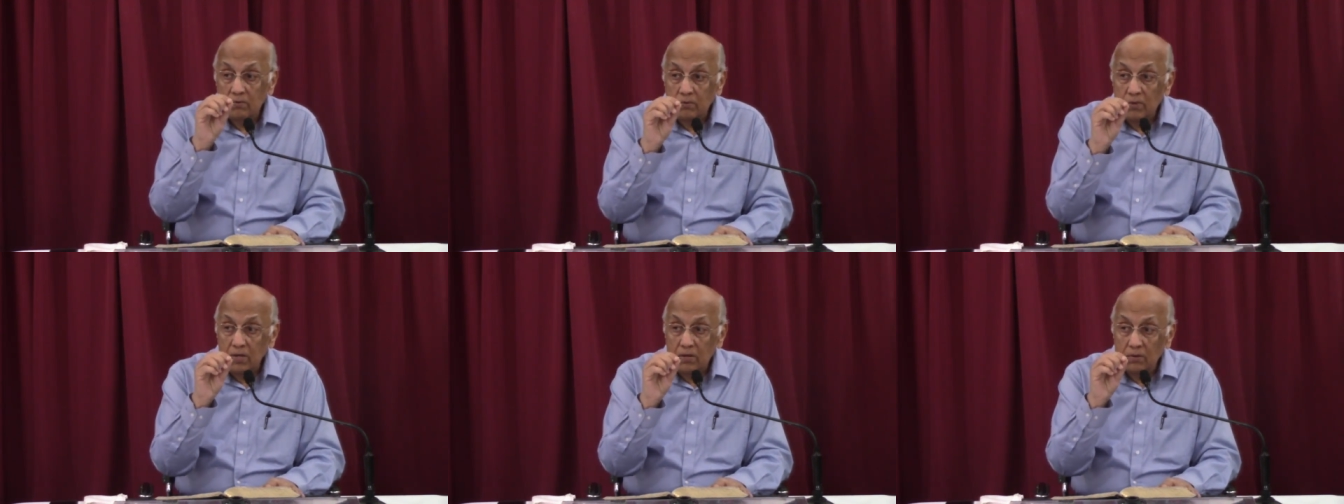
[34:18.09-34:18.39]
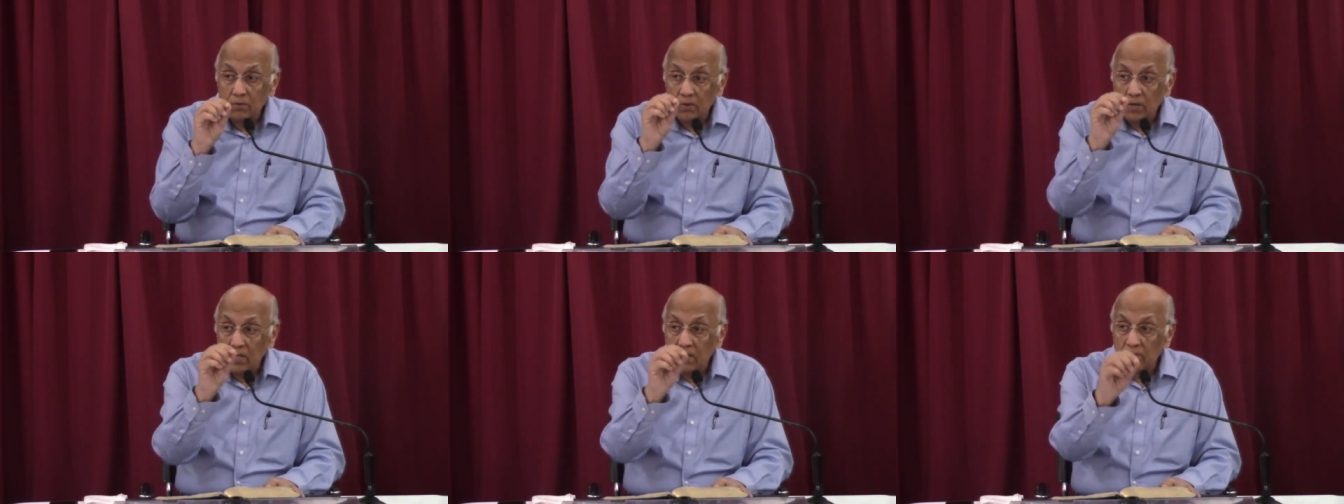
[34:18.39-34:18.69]
we
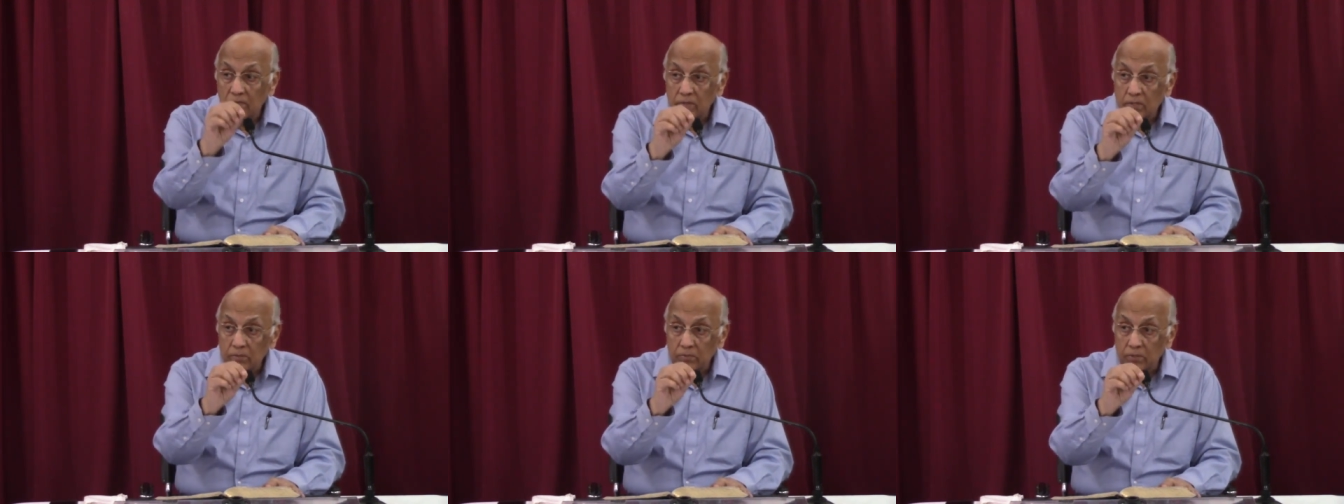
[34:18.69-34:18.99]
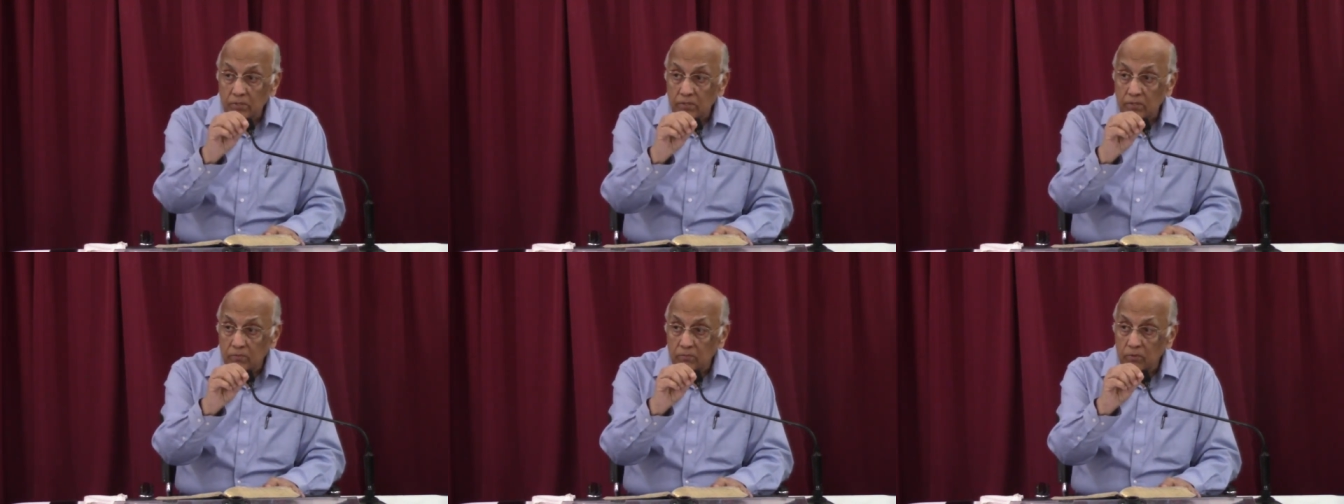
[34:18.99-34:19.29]
don't want to give this
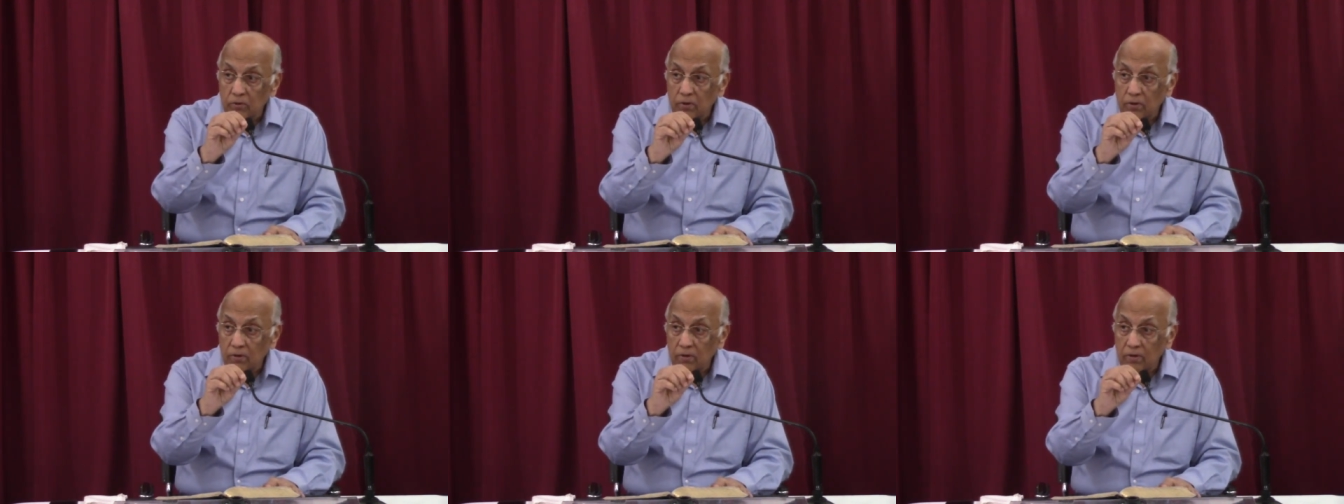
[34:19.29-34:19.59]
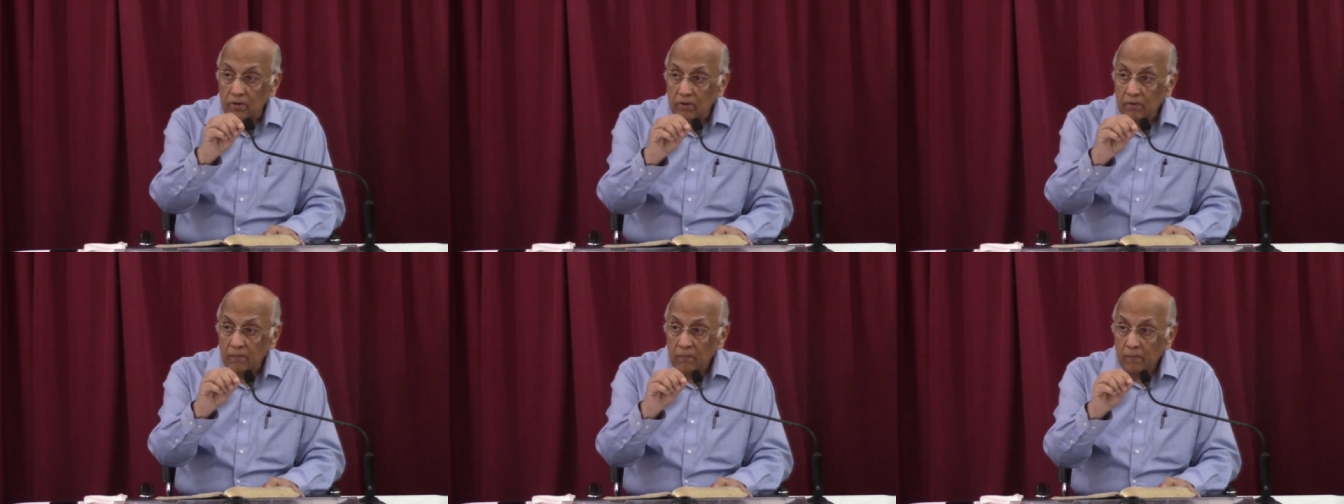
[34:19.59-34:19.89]
person
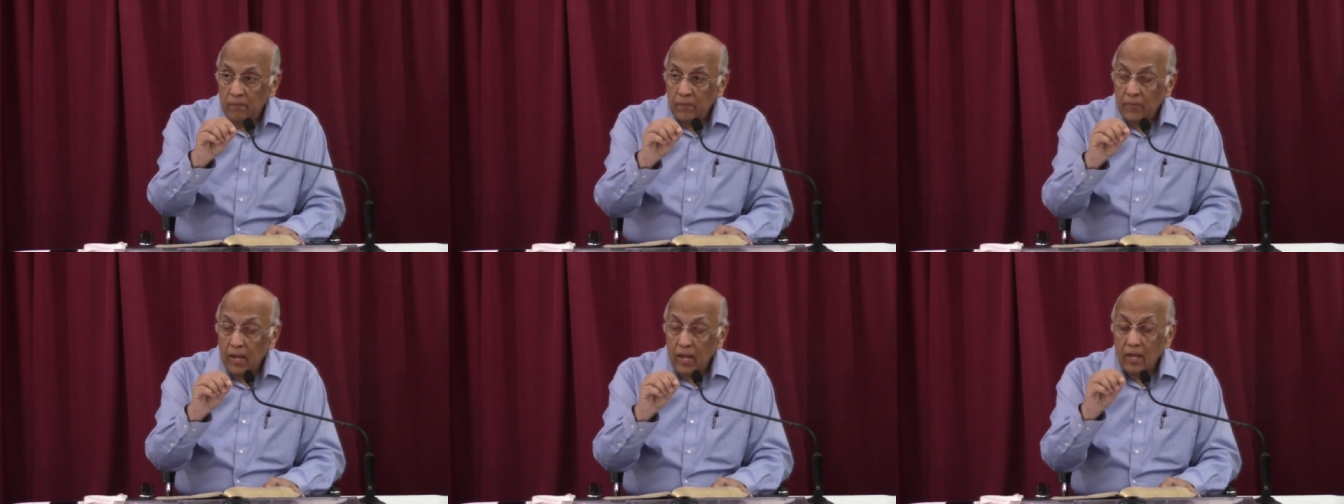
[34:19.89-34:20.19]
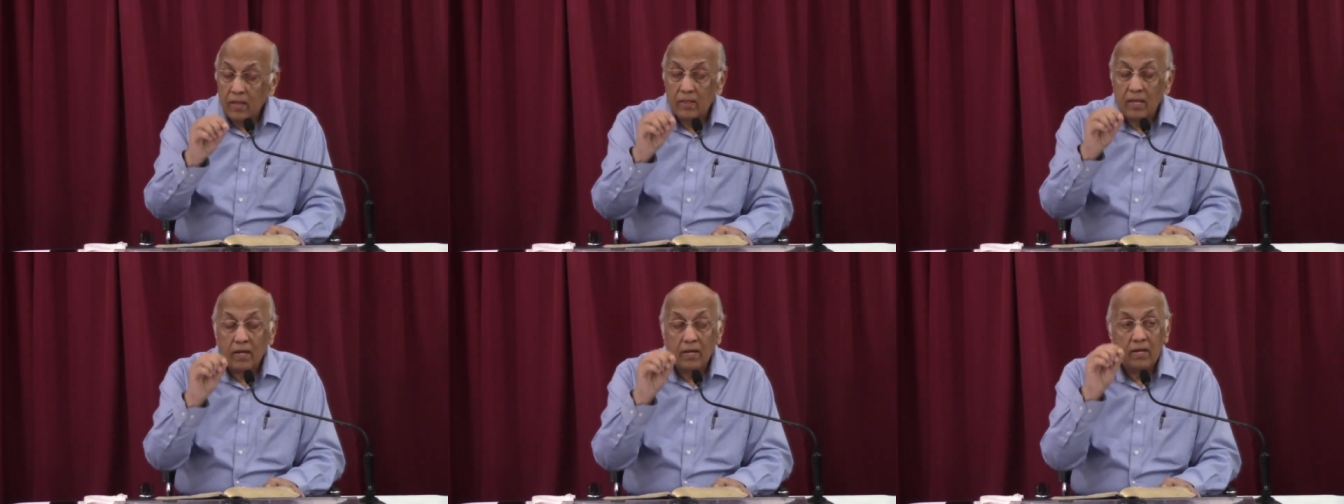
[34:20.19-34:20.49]
more,
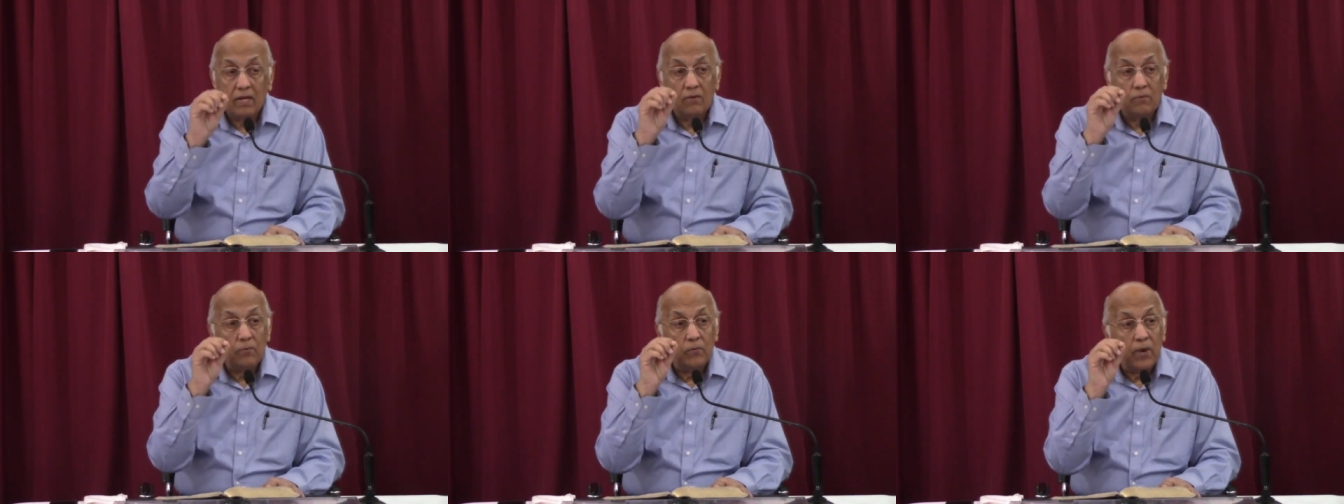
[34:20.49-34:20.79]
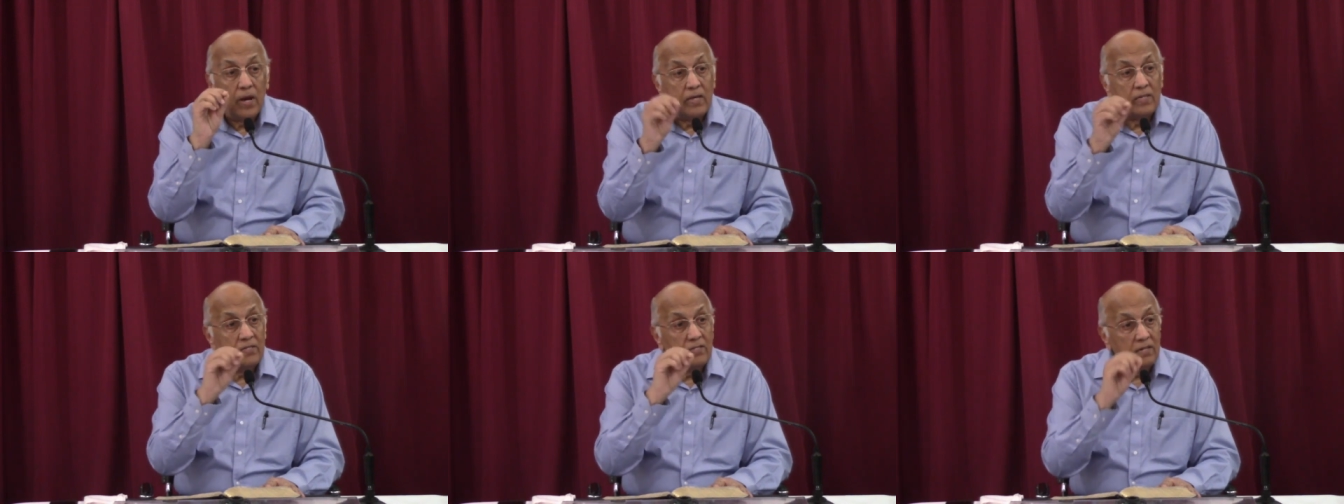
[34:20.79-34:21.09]
they'll give
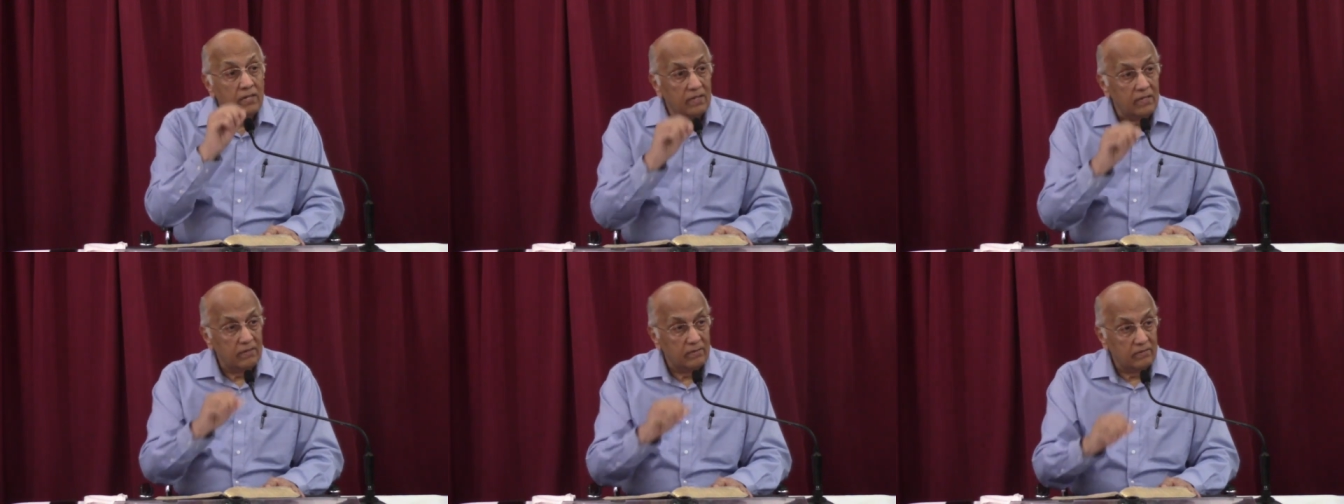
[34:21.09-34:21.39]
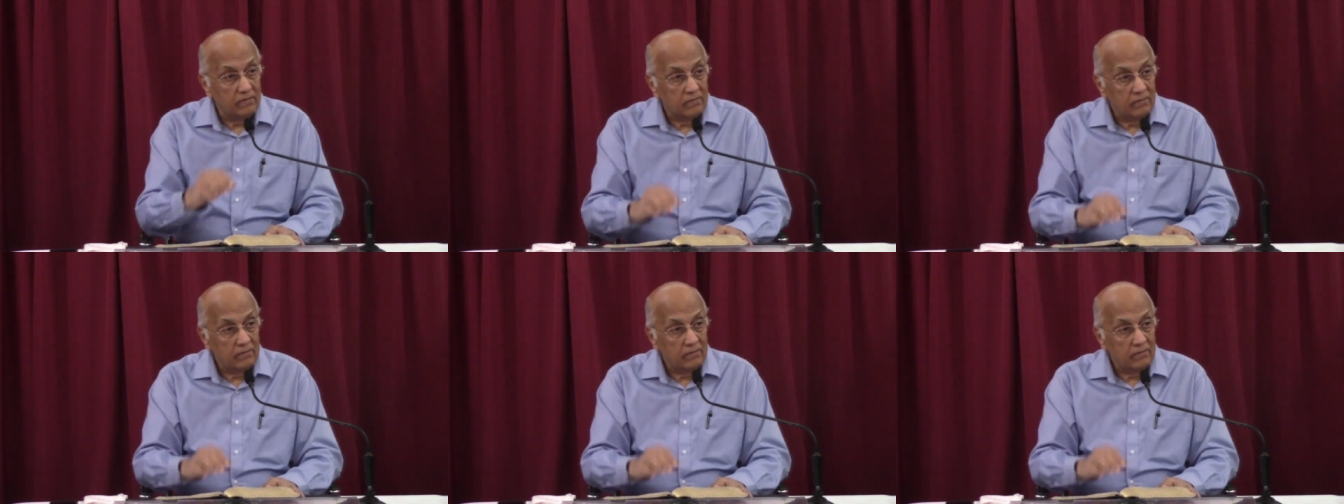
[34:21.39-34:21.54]
wisely.